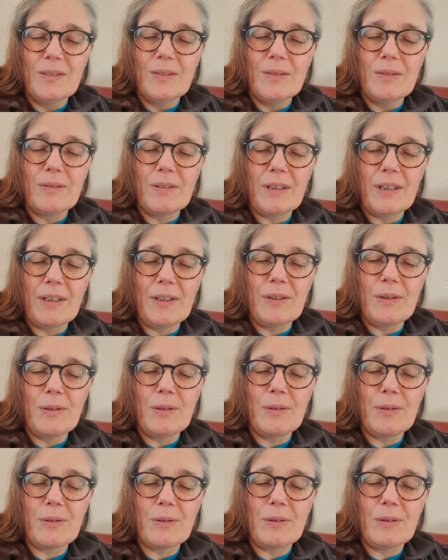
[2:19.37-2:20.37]
flow
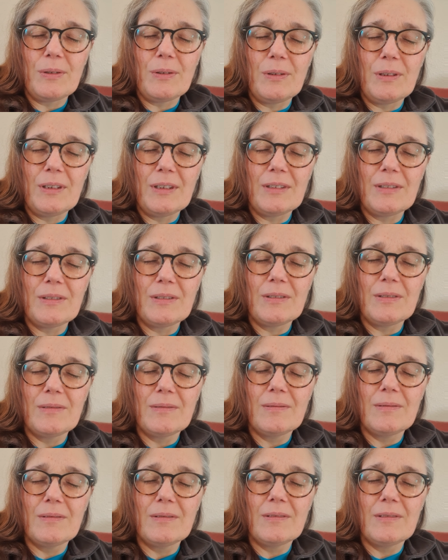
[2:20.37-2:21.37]
through
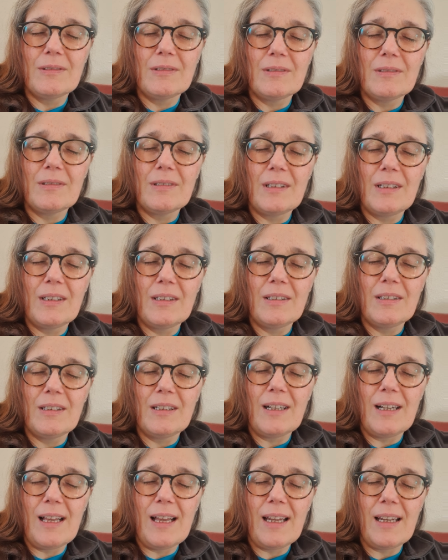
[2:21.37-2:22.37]

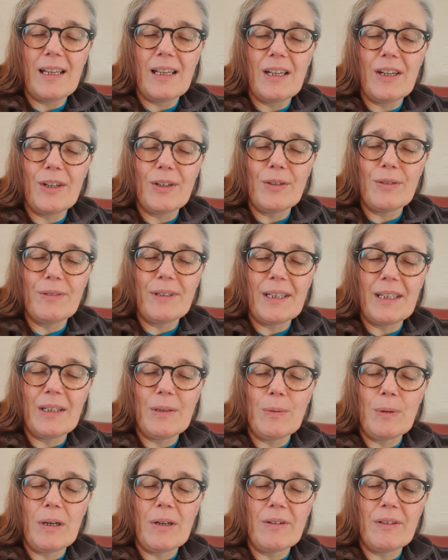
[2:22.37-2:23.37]
you, letting go of any
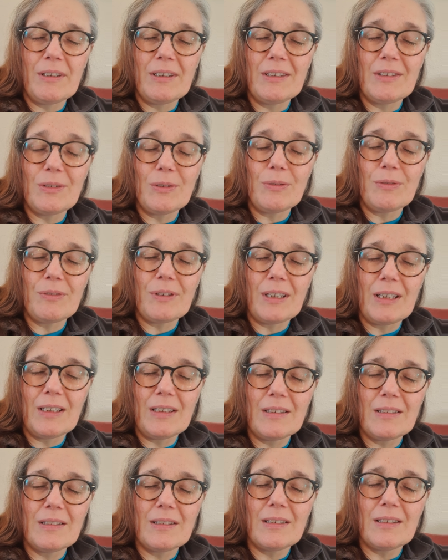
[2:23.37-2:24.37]
worries or
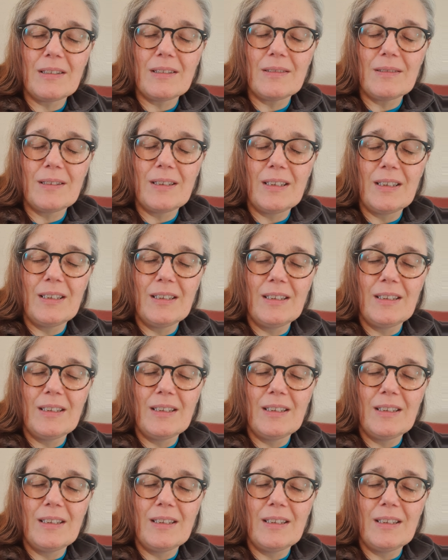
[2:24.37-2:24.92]
fears.